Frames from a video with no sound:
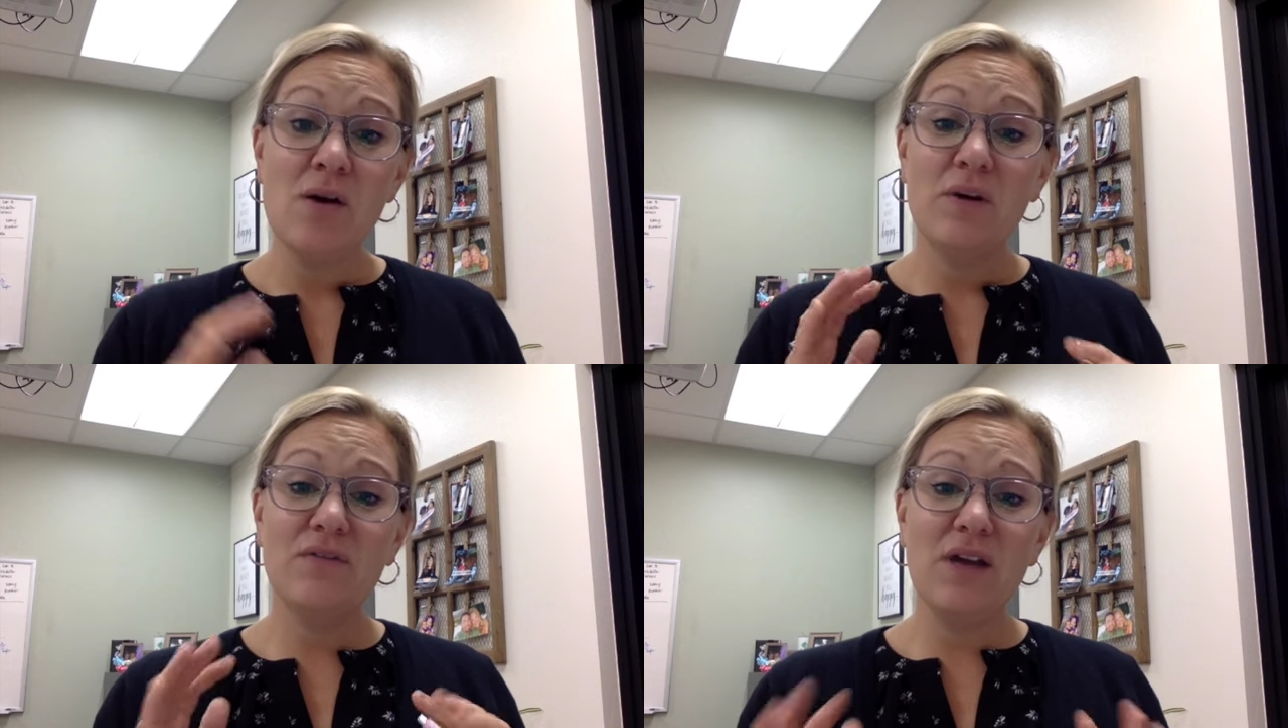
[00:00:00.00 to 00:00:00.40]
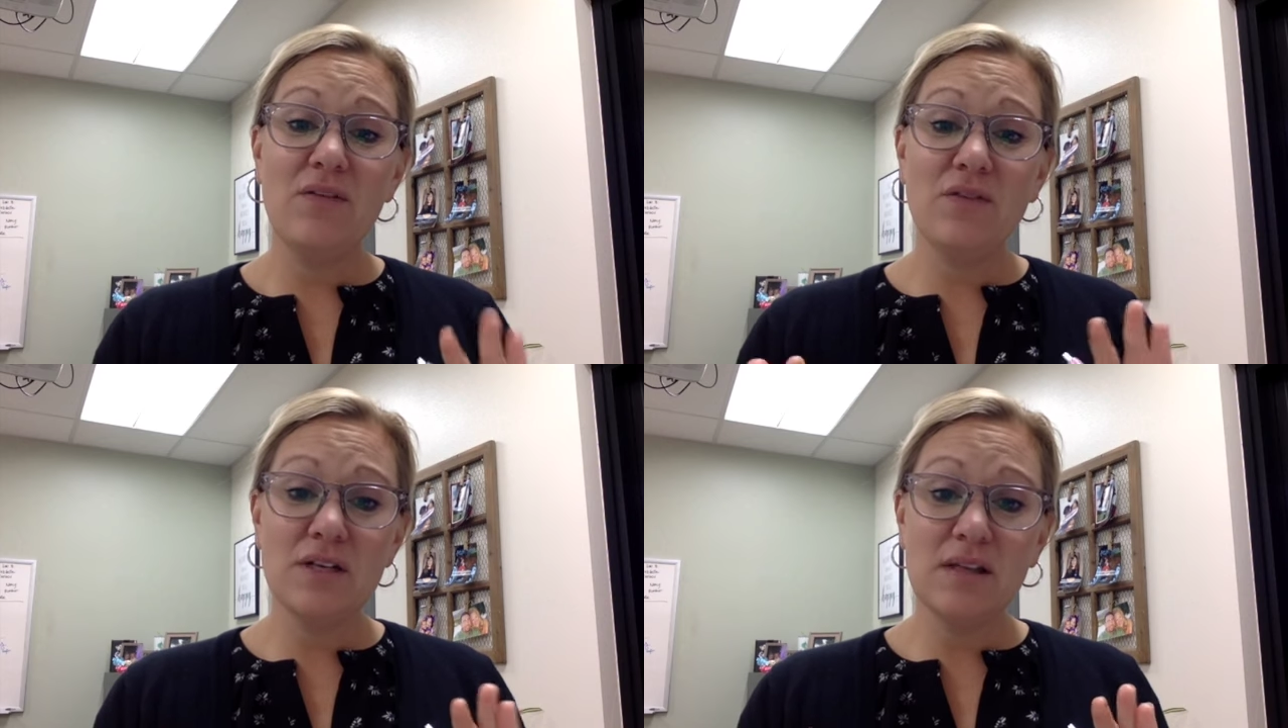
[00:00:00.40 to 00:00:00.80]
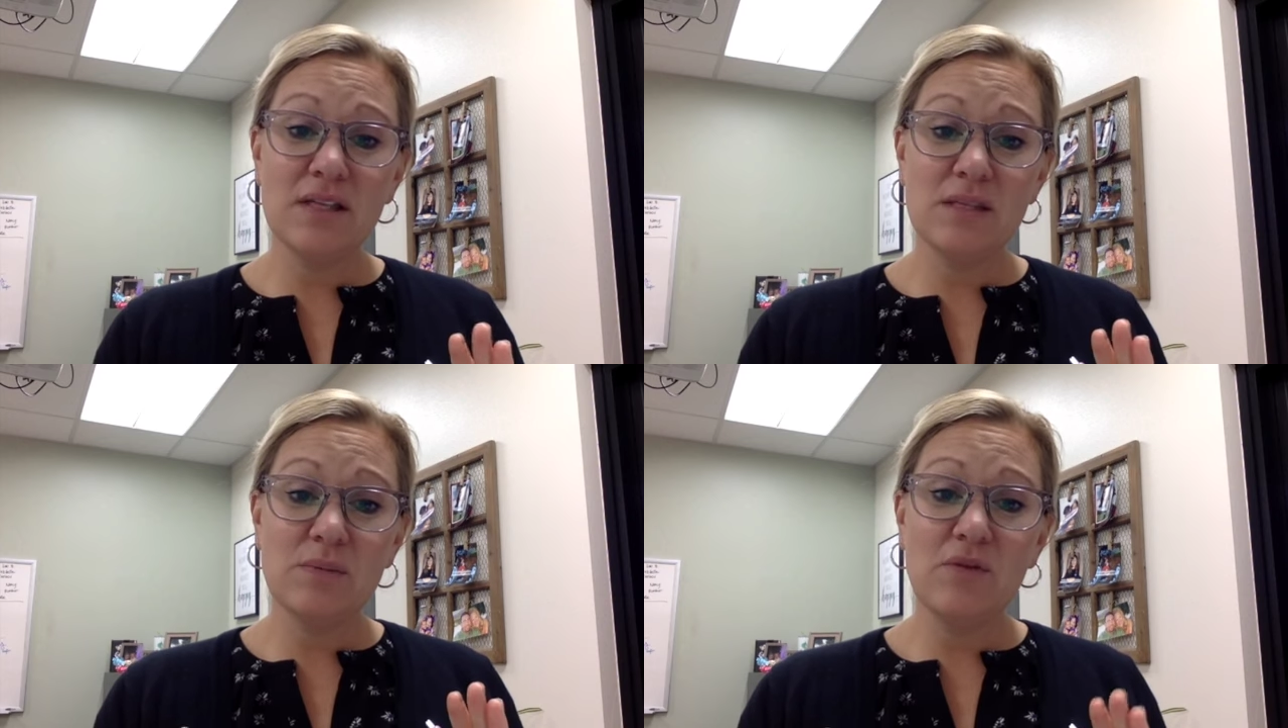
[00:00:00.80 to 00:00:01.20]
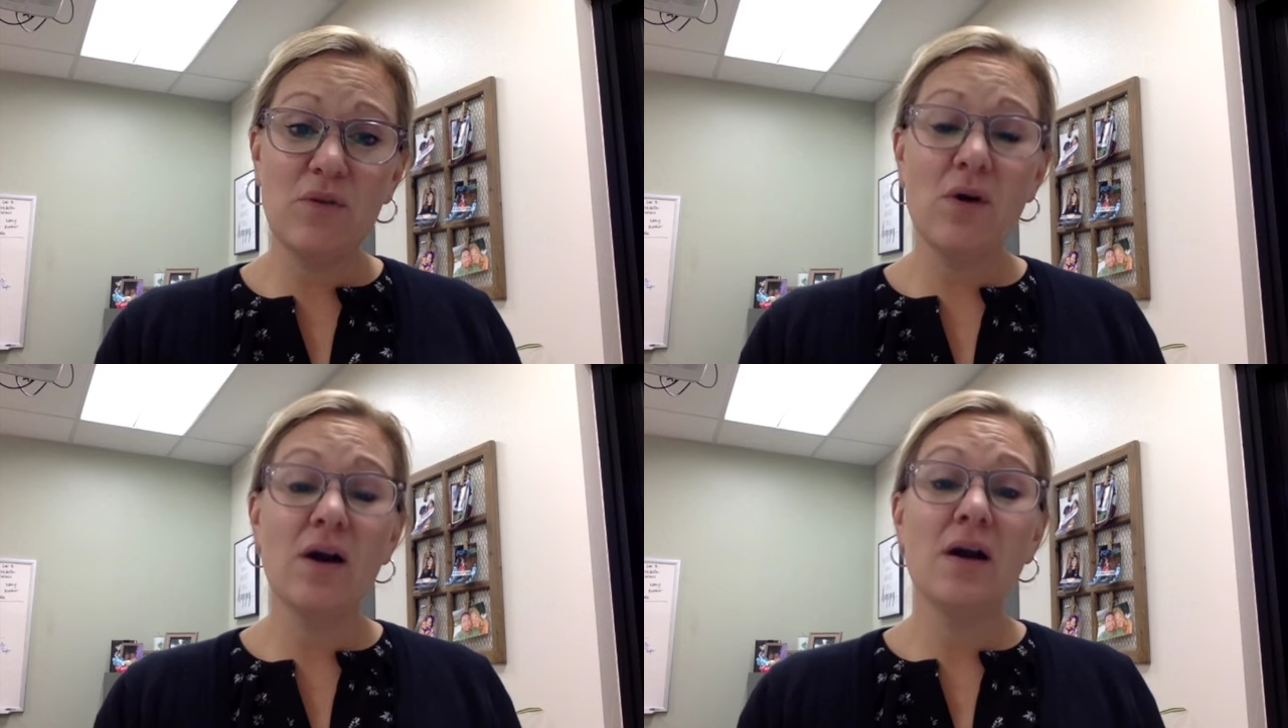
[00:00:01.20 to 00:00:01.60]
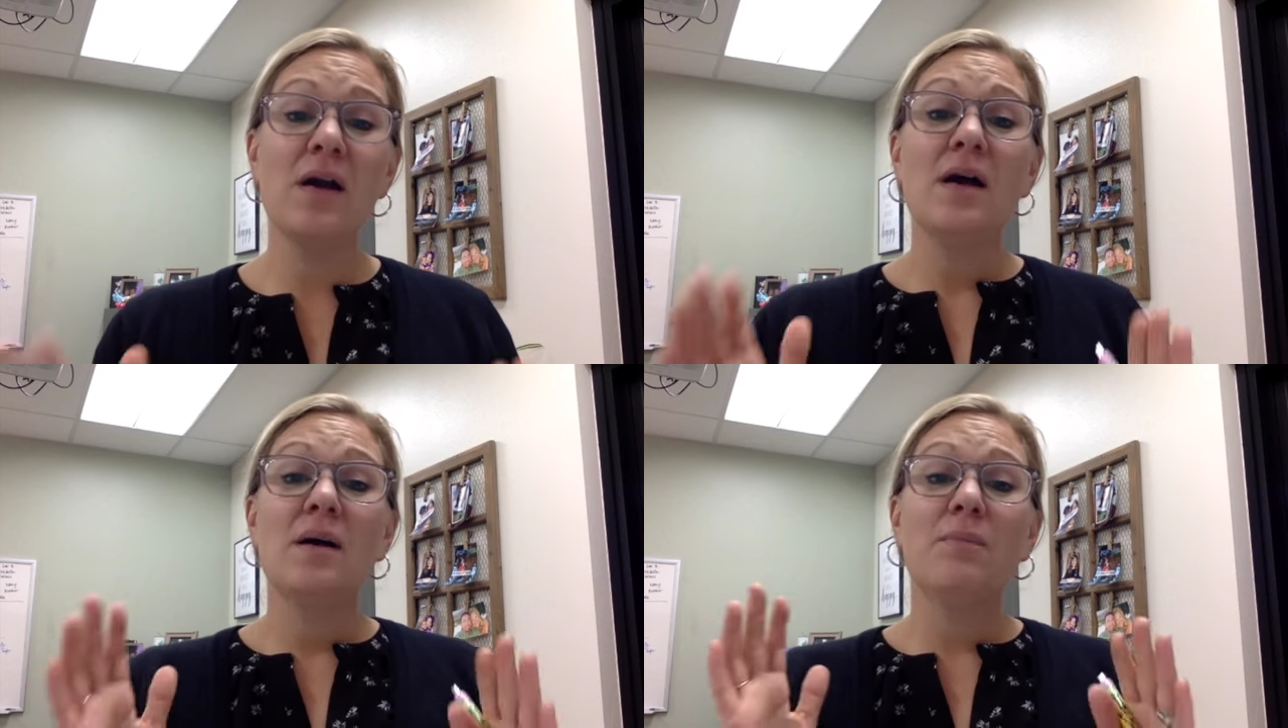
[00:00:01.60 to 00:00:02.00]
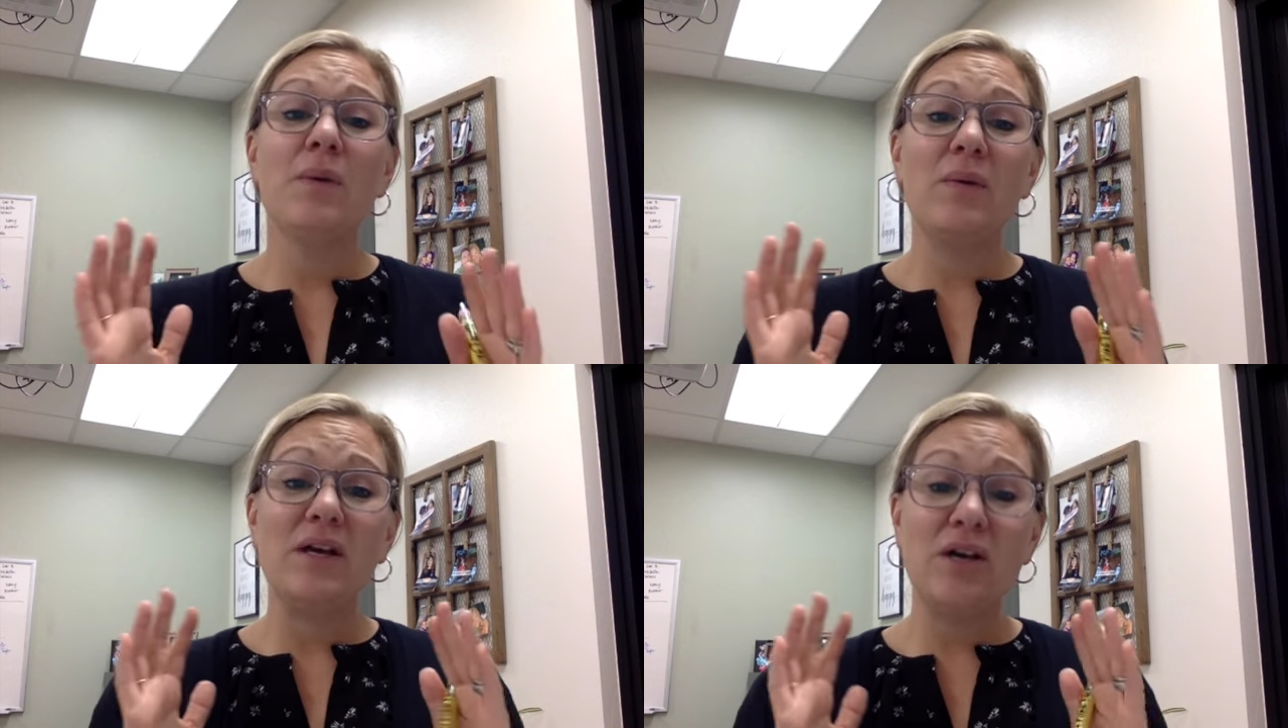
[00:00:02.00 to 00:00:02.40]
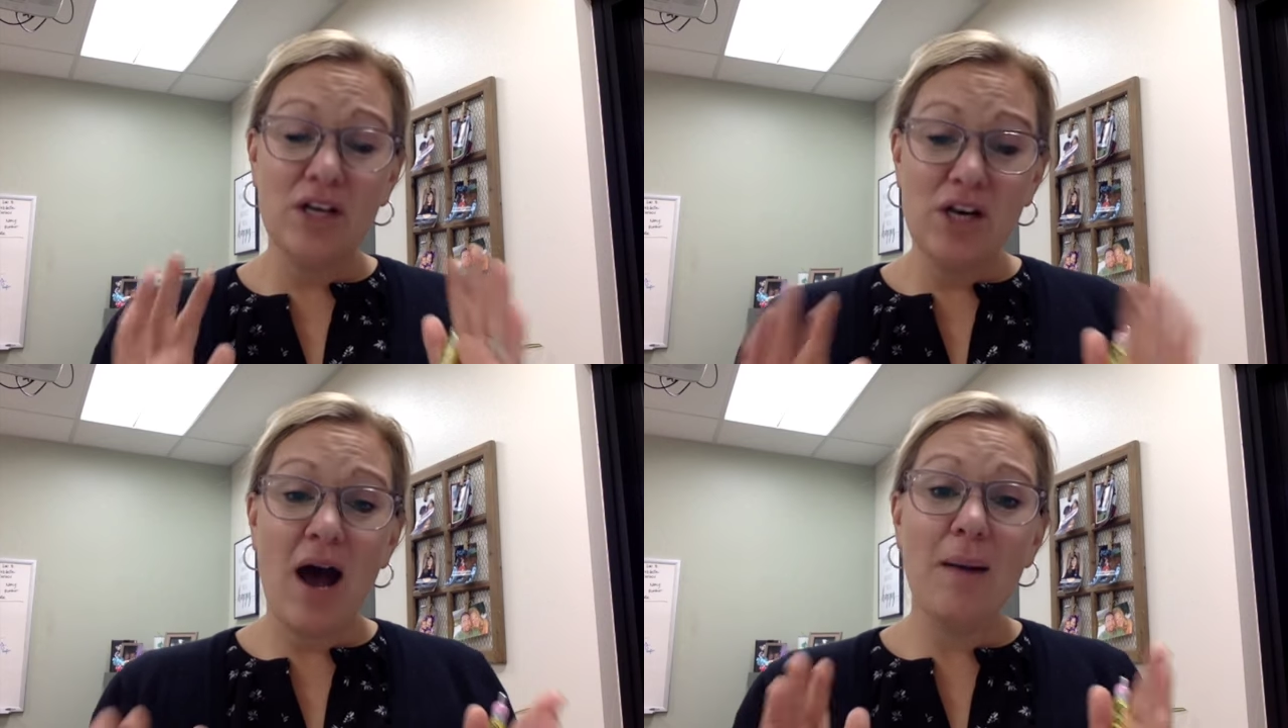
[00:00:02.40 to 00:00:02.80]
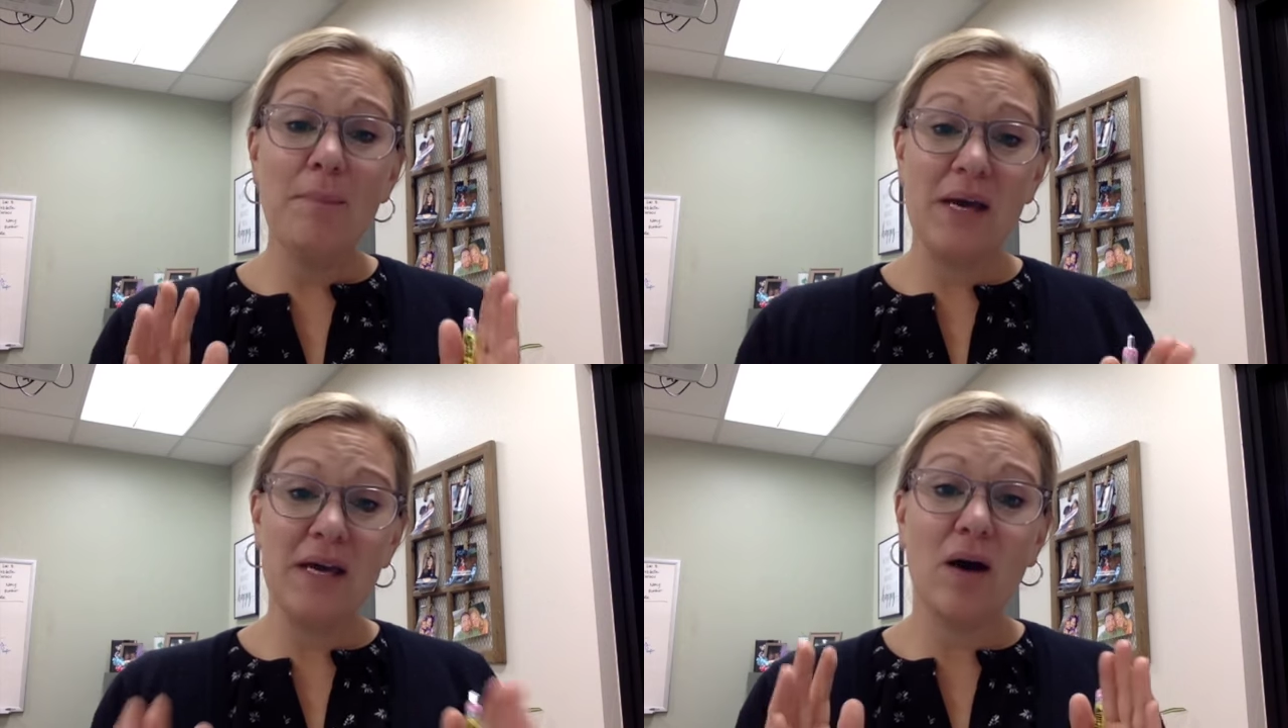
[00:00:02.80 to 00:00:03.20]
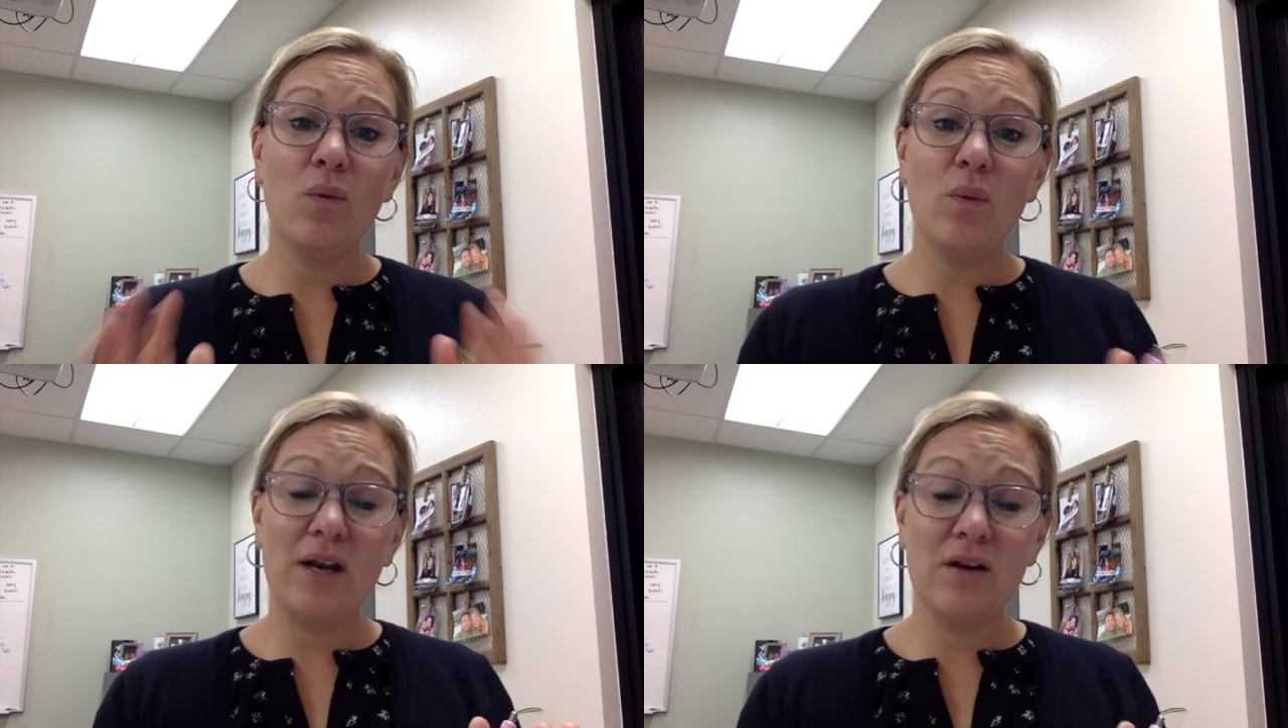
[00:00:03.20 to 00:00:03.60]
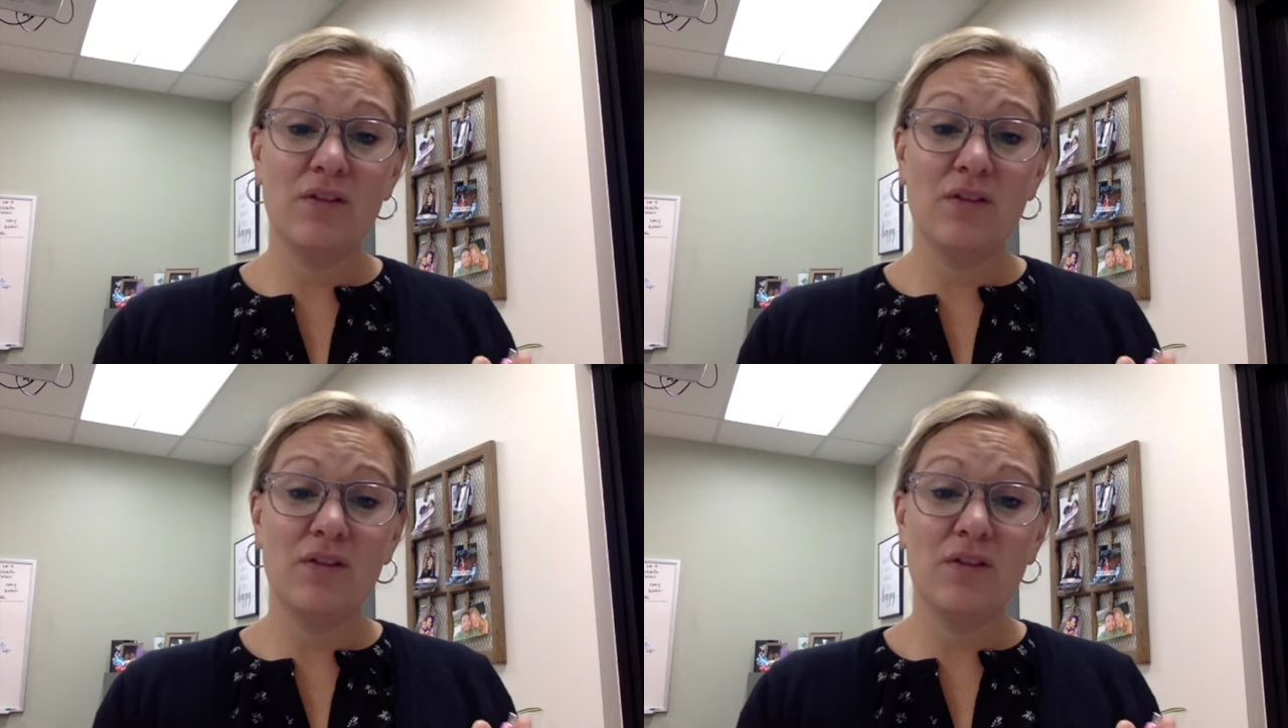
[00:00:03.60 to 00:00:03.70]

We've never done this before, but we could not pick a winner.